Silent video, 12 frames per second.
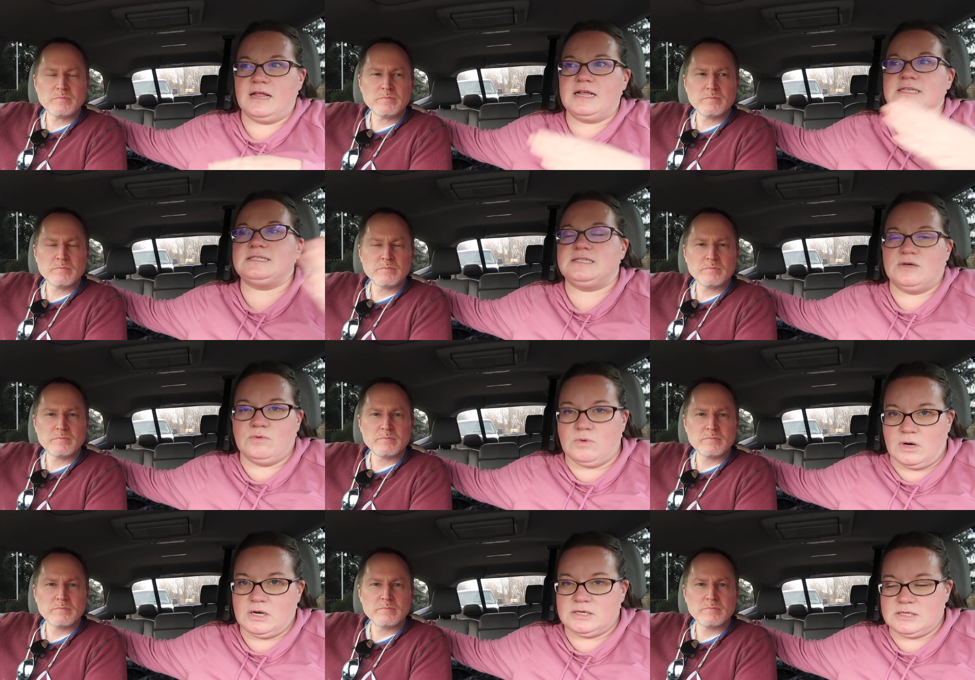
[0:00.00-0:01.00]
Speaker 1: then I still
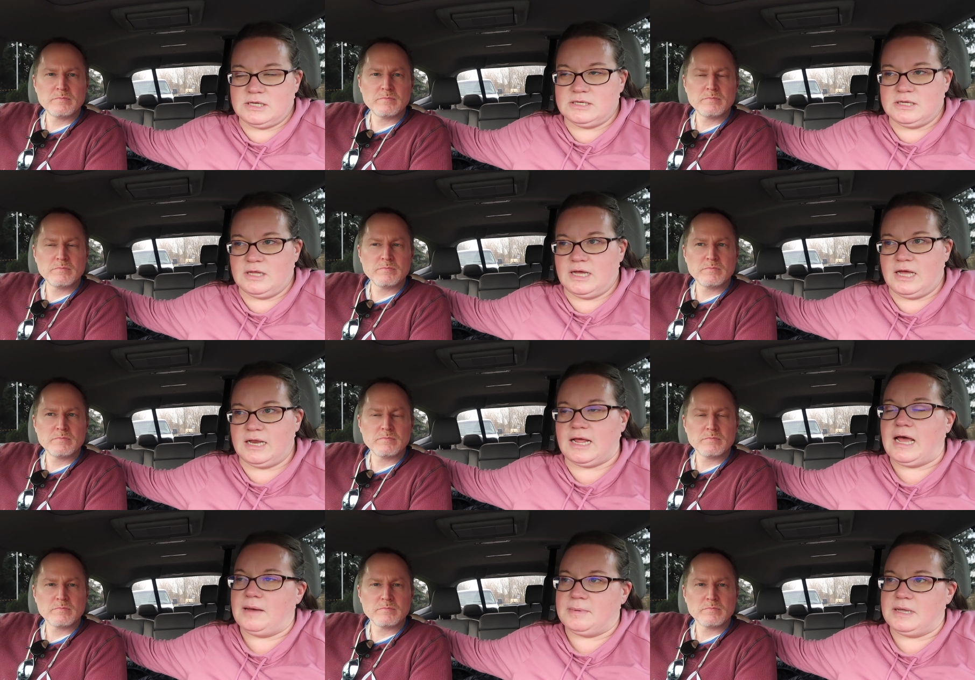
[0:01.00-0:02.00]
worked until I had
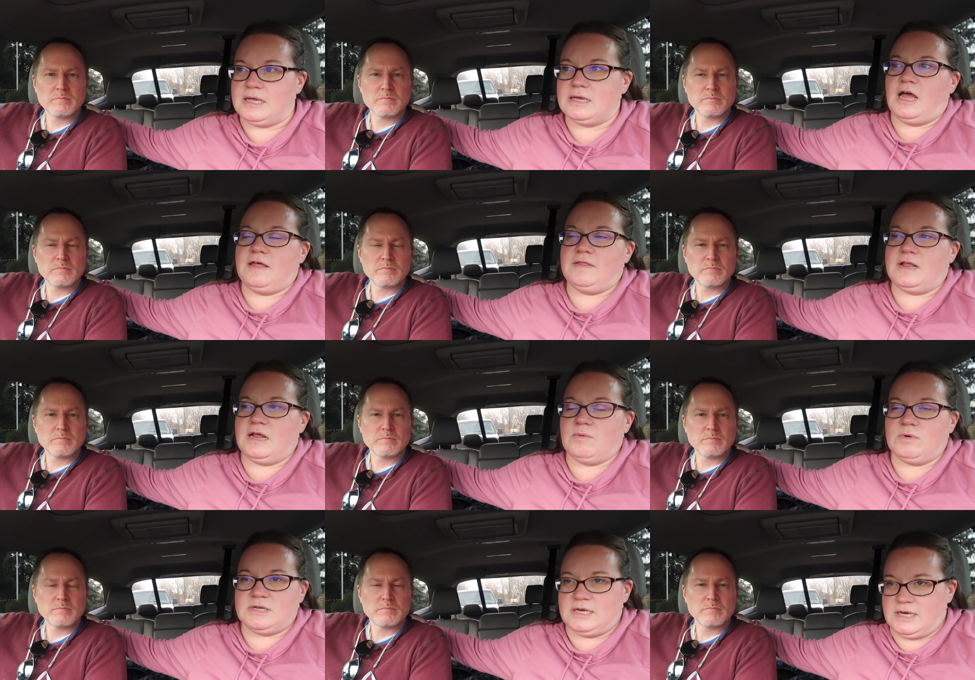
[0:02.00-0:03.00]
Abby and then I
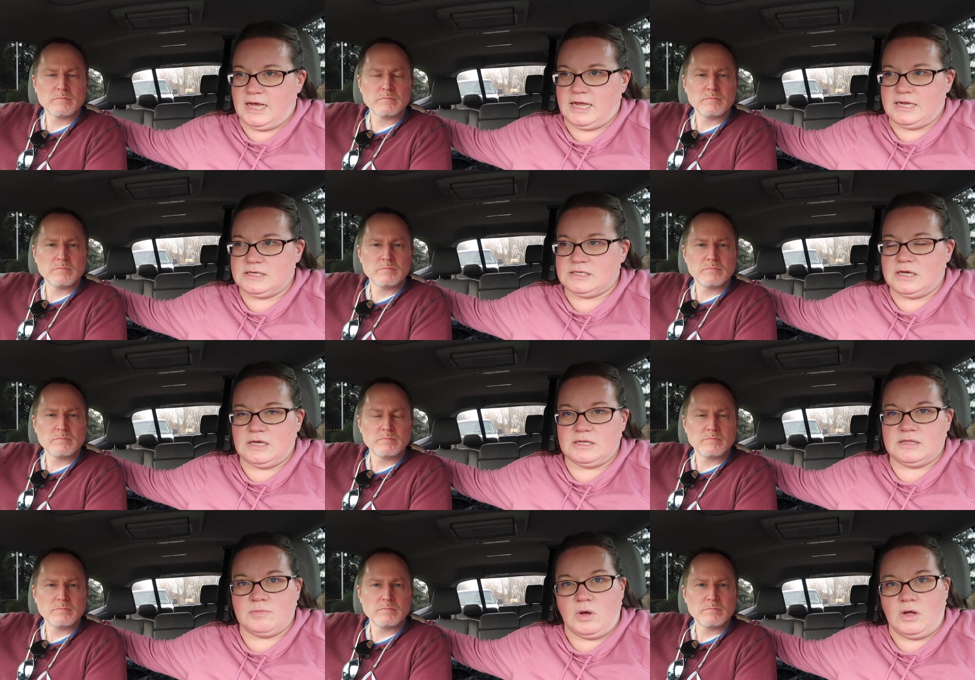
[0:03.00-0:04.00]
worked at night at
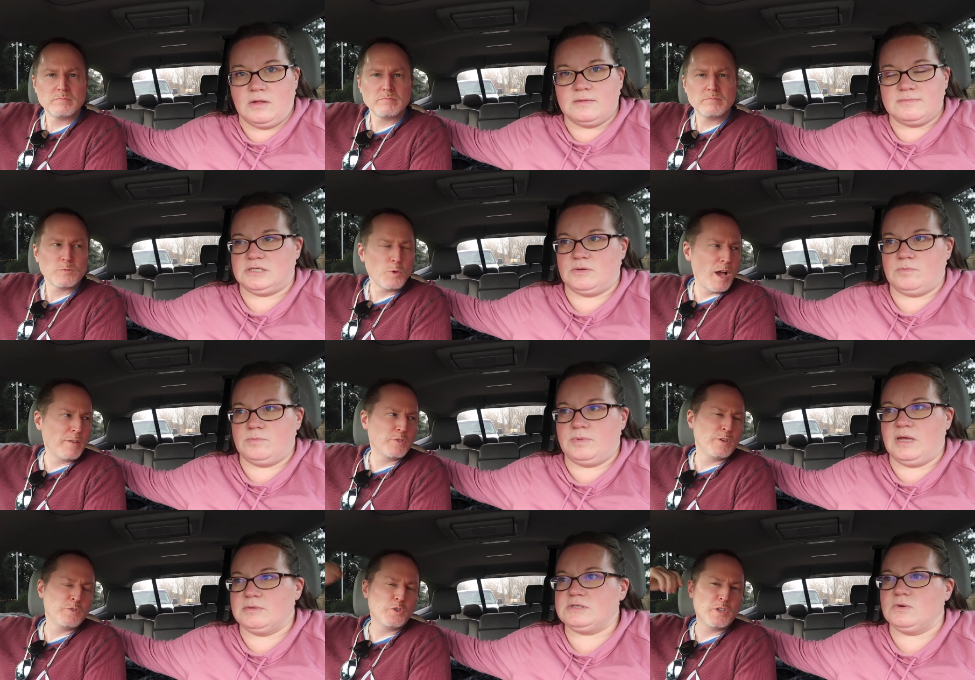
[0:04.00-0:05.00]
the mall to After be
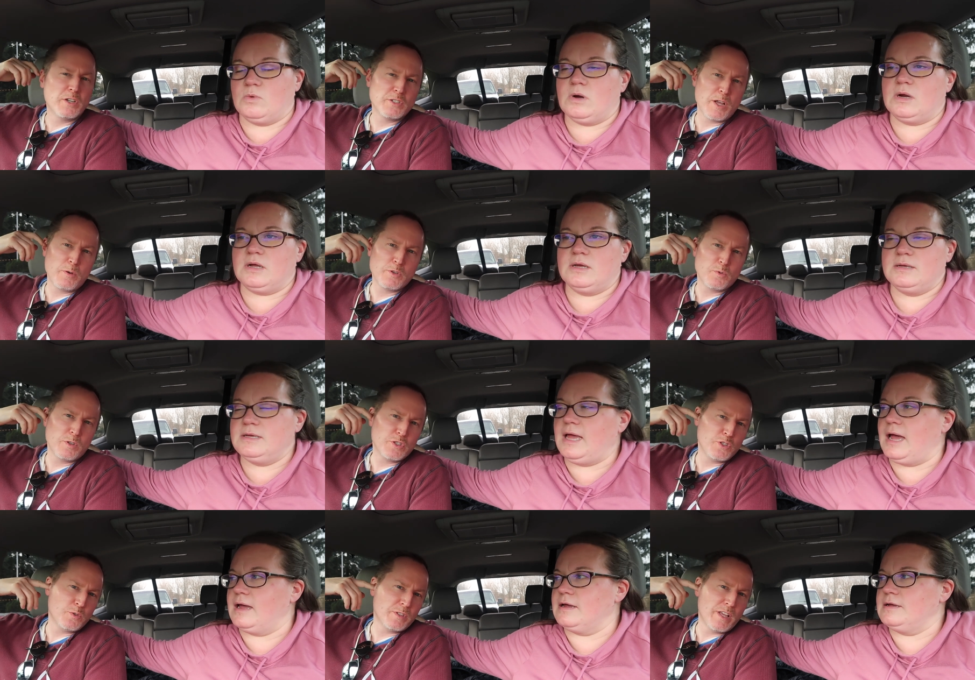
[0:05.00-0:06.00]
able to years, work.
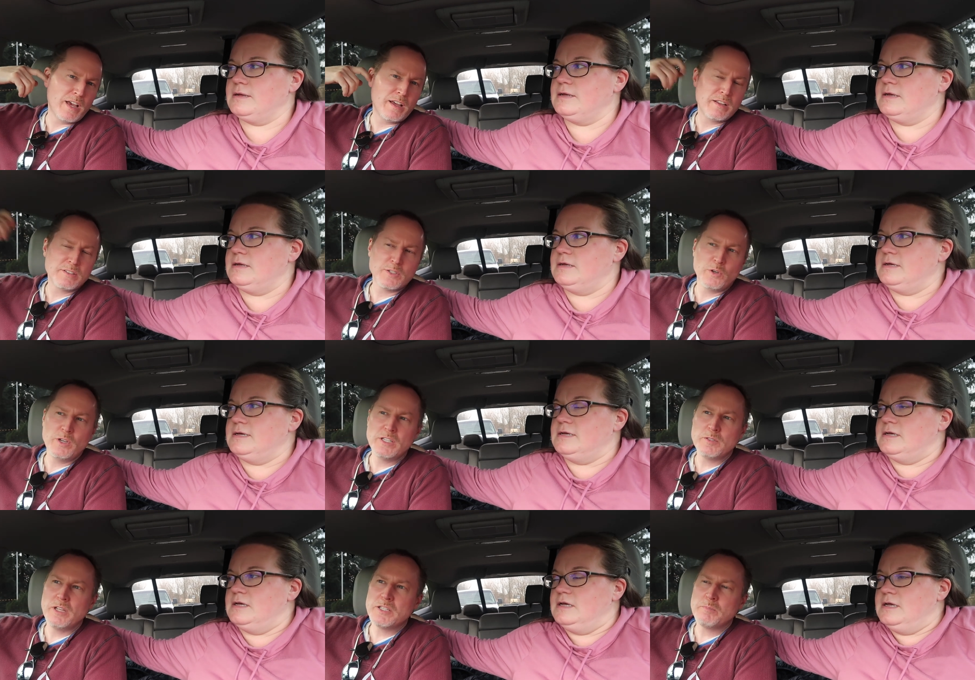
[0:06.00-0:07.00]
yeah.
Speaker 2: That. So
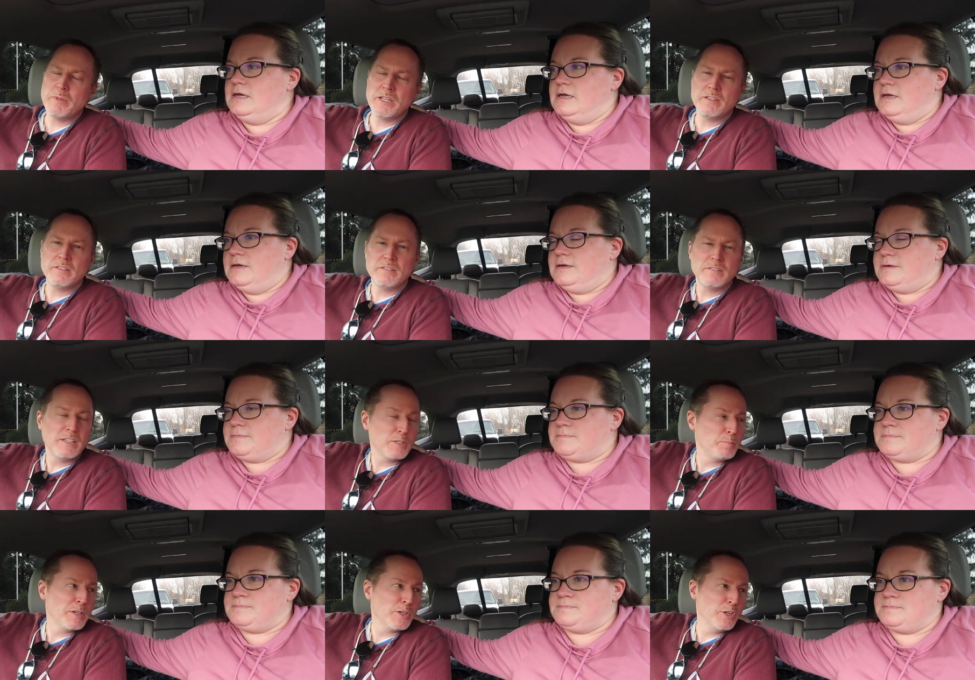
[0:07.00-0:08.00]
it's it's been it's
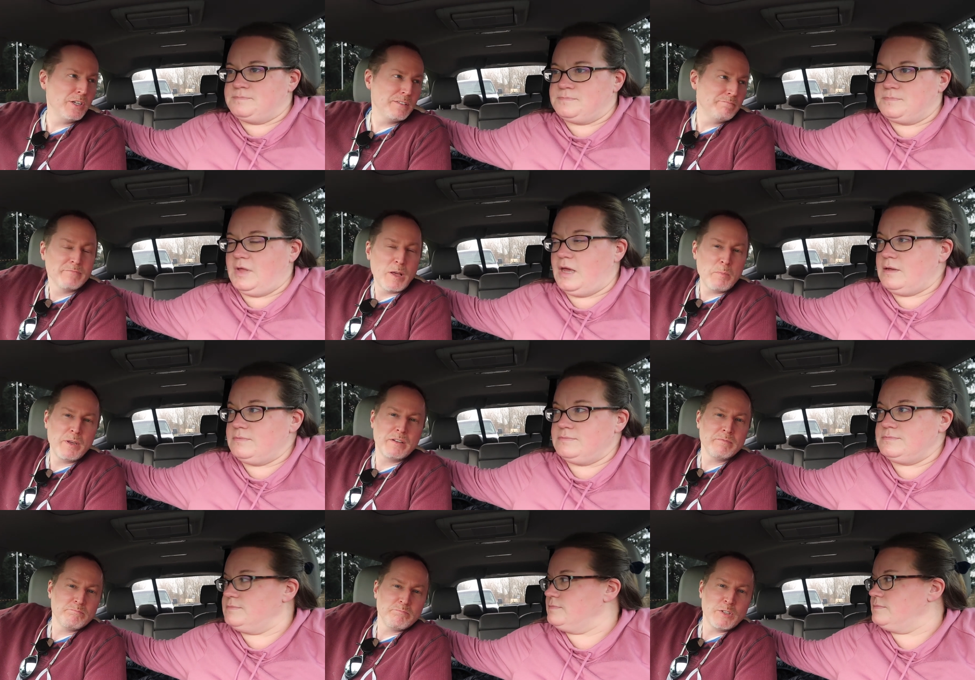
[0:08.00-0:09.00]
been good. Yeah. I
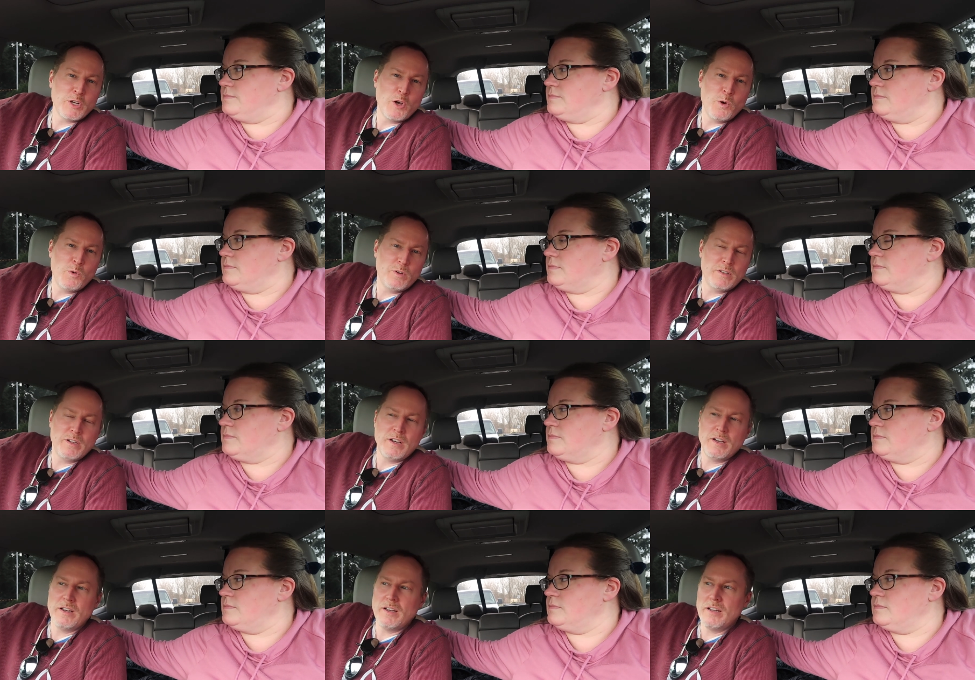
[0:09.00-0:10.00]
mean, you know,
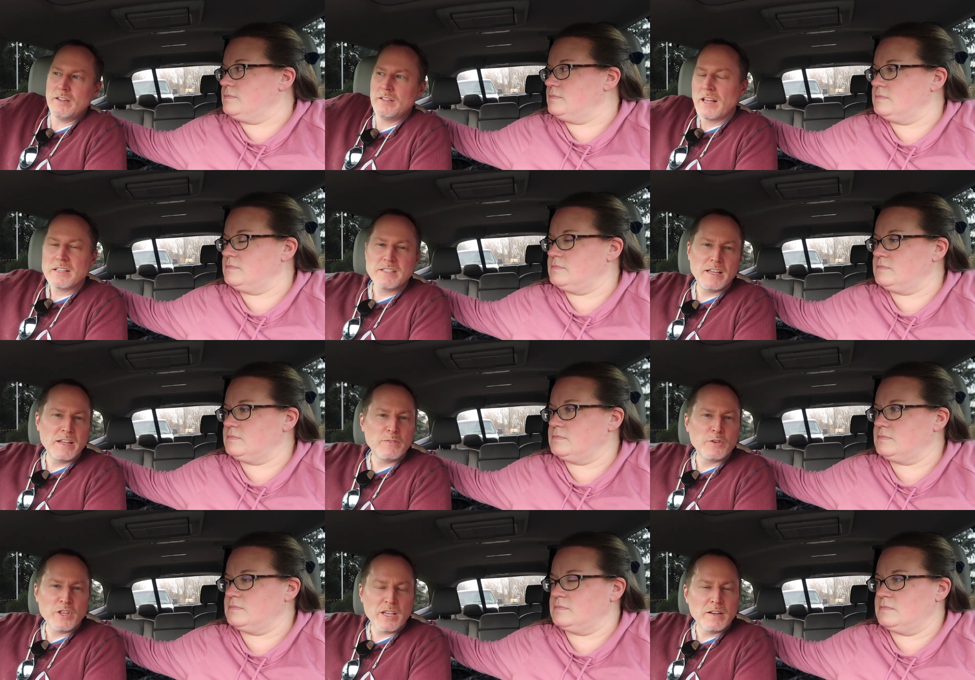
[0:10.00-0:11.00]
uh, like I said, if
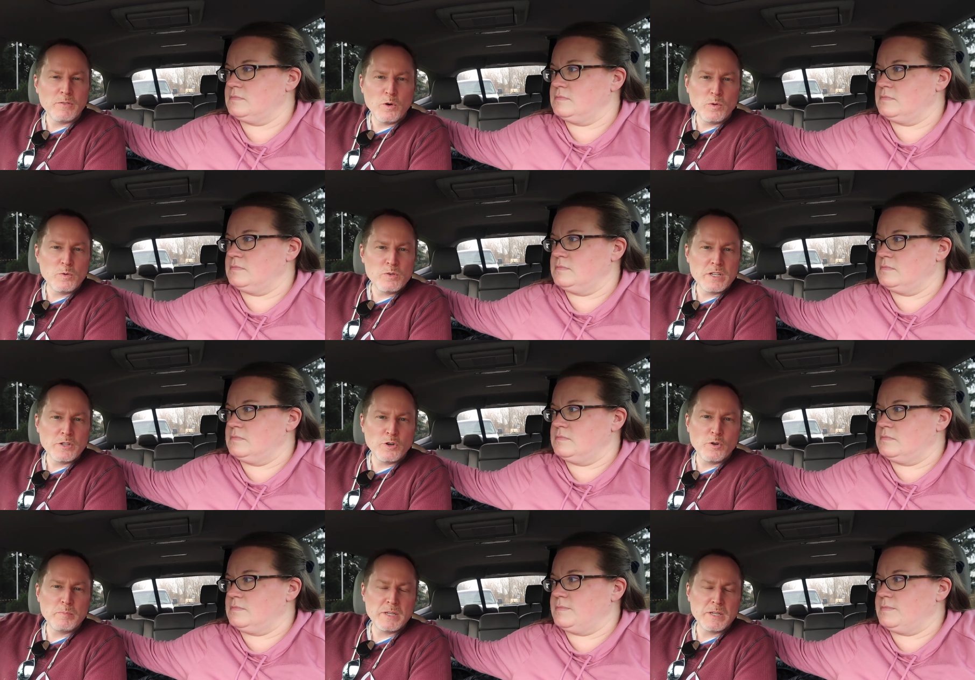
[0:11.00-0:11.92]
you're thinking of owning your own